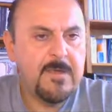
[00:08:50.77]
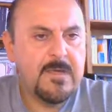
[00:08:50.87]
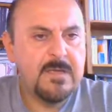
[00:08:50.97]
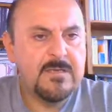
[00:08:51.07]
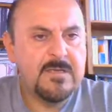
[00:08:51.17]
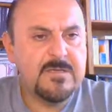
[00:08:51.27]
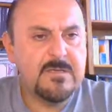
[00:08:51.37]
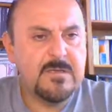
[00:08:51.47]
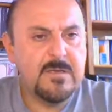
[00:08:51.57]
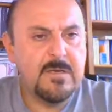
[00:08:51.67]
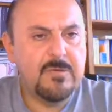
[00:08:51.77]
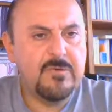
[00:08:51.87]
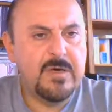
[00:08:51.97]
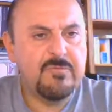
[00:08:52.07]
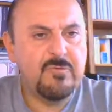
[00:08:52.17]
Just you
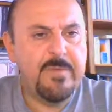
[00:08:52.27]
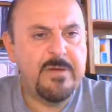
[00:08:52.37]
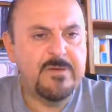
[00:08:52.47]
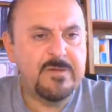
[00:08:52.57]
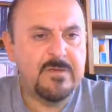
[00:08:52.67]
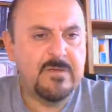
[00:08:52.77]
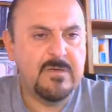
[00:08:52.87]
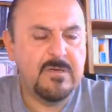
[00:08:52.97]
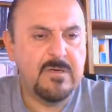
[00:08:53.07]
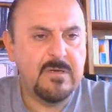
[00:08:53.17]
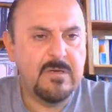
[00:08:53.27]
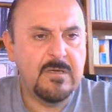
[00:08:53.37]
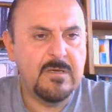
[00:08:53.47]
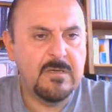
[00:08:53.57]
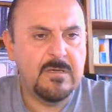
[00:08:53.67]
have to mention
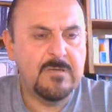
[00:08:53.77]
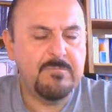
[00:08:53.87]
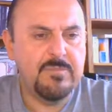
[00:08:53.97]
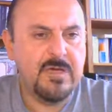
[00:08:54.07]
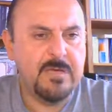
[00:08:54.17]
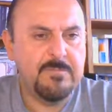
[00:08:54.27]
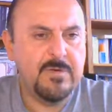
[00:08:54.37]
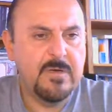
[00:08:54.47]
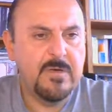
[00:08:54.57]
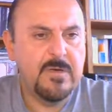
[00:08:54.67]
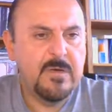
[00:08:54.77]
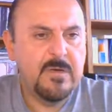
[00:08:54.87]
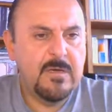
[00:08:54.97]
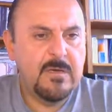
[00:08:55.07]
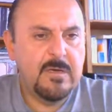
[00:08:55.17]
in type
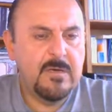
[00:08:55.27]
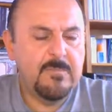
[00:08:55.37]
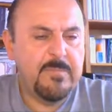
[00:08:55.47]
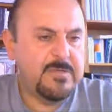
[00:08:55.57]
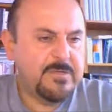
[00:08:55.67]
manner.